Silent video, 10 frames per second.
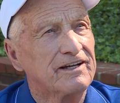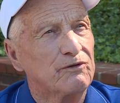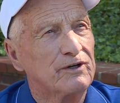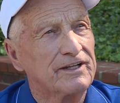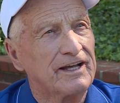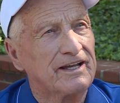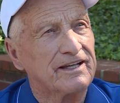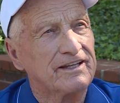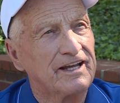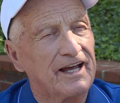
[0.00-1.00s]
in
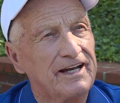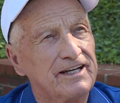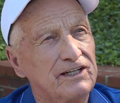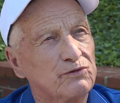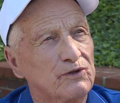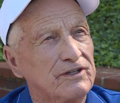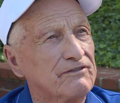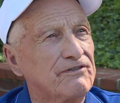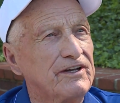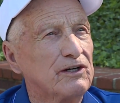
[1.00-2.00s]
the 80s when the
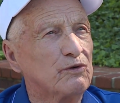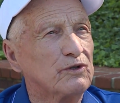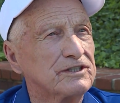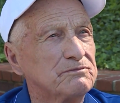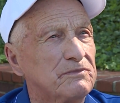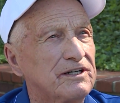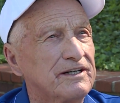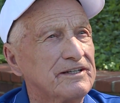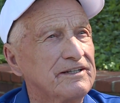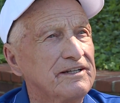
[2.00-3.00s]
field was
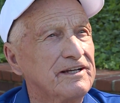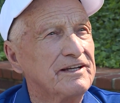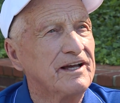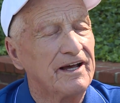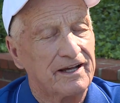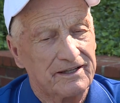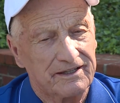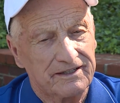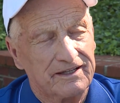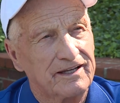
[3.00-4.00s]
mud,
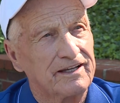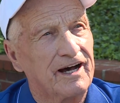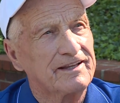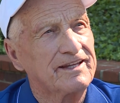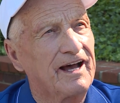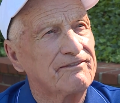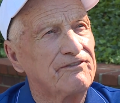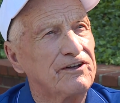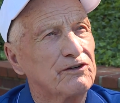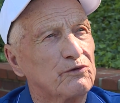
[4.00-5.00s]
and got that
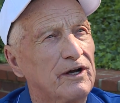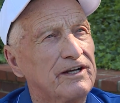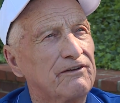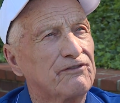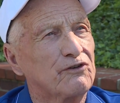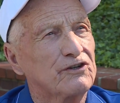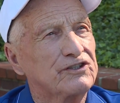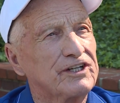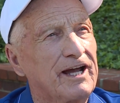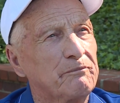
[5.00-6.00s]
field ready for a
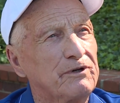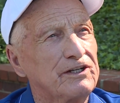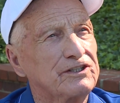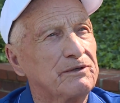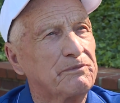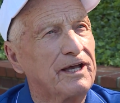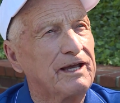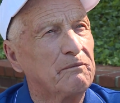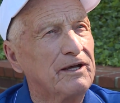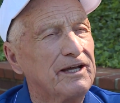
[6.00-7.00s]
championship
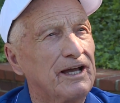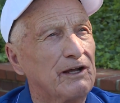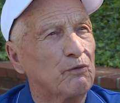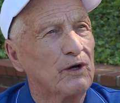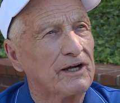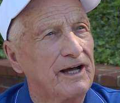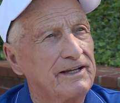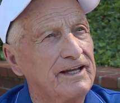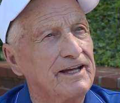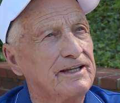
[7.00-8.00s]
game. And what I
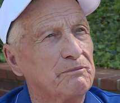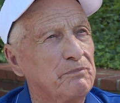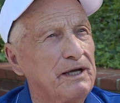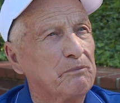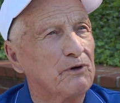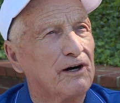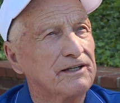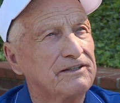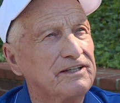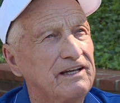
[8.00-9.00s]
did, the people
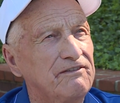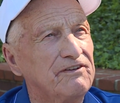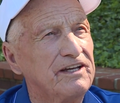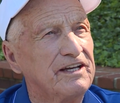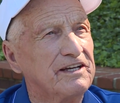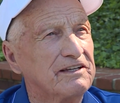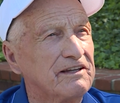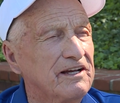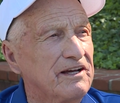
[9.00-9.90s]
on TV and